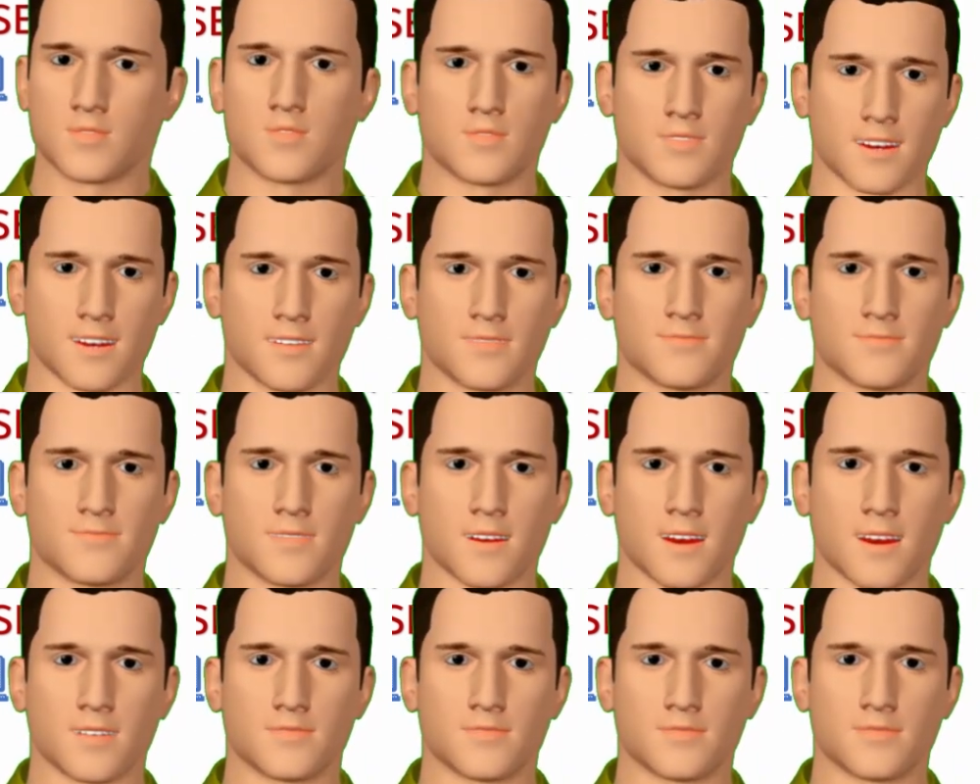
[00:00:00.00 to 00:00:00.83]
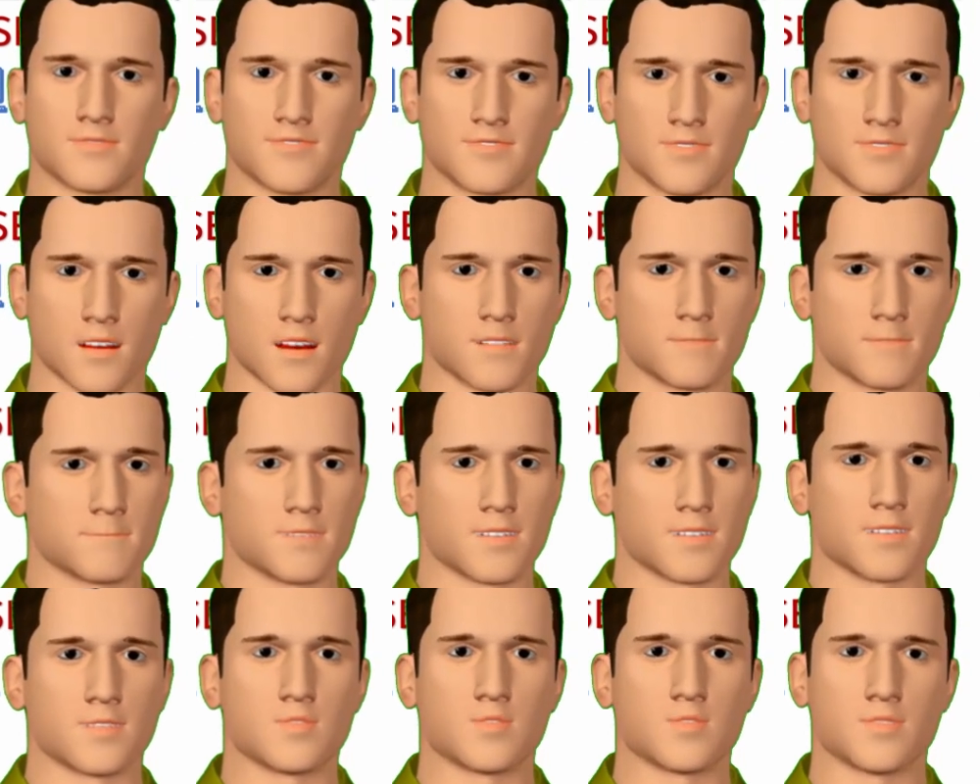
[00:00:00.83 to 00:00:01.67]
Departure date via
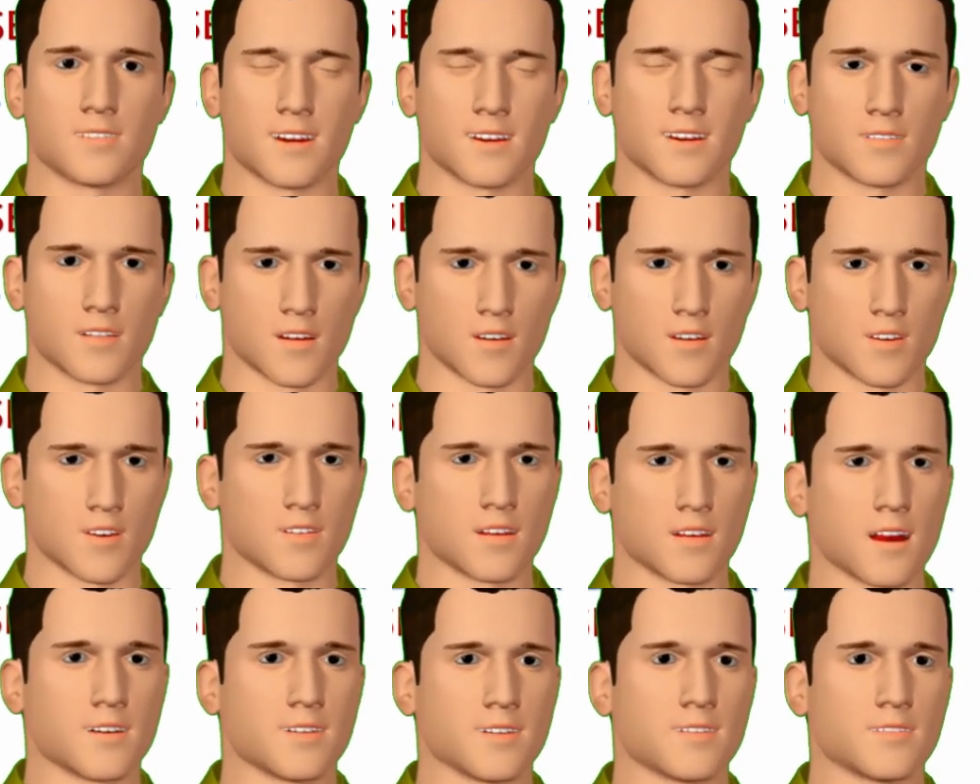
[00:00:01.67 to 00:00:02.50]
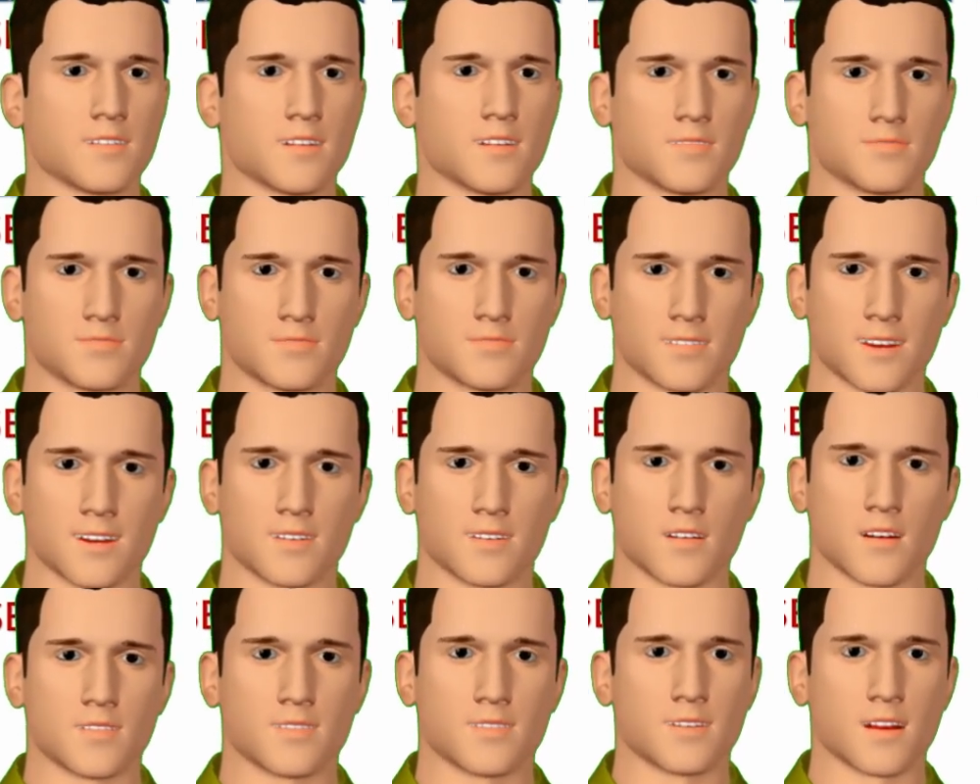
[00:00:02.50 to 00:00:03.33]
rail, October 9,
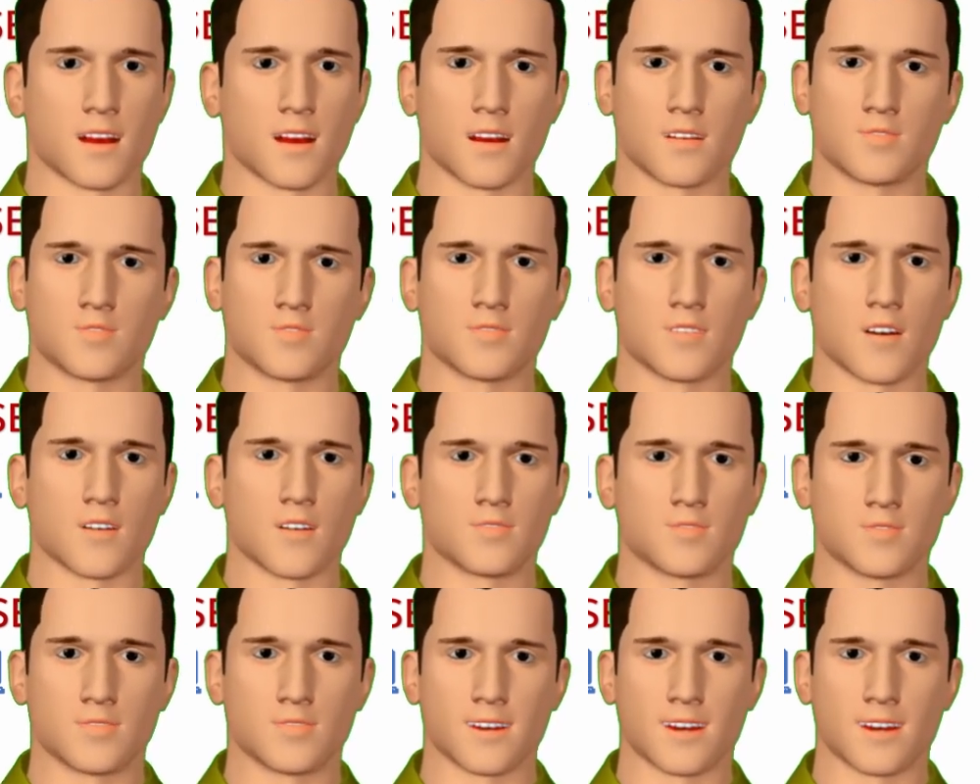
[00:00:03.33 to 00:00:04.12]
2022.